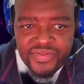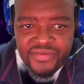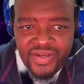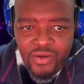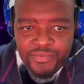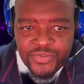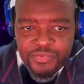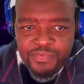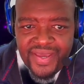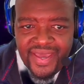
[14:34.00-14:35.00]
Develop
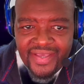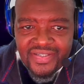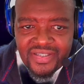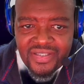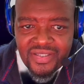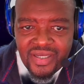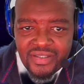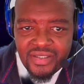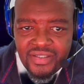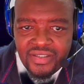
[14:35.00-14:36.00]
spares
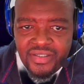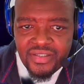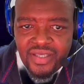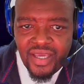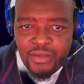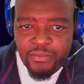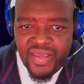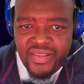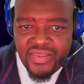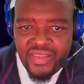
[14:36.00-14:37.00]
strategies and
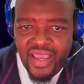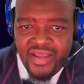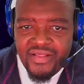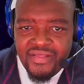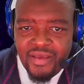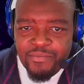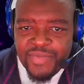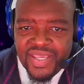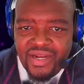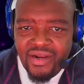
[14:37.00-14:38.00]
maintain the
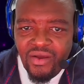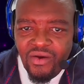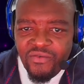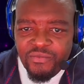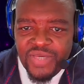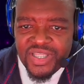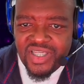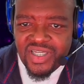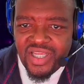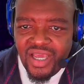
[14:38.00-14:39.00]
bill of
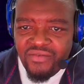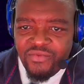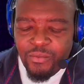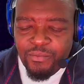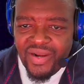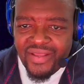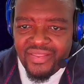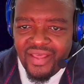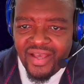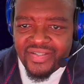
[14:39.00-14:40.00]
material for
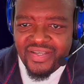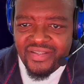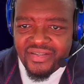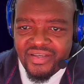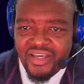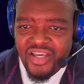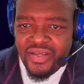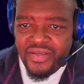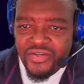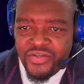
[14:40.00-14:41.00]
plant assets,
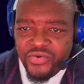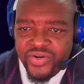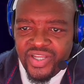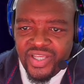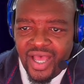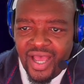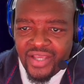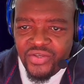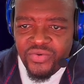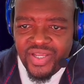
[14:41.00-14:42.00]
ensuring
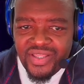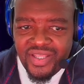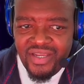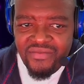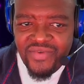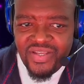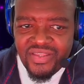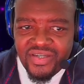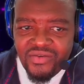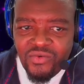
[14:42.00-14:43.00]
accurate
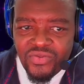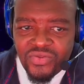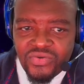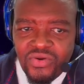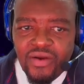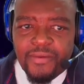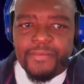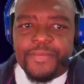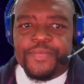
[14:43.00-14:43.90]
inventory control.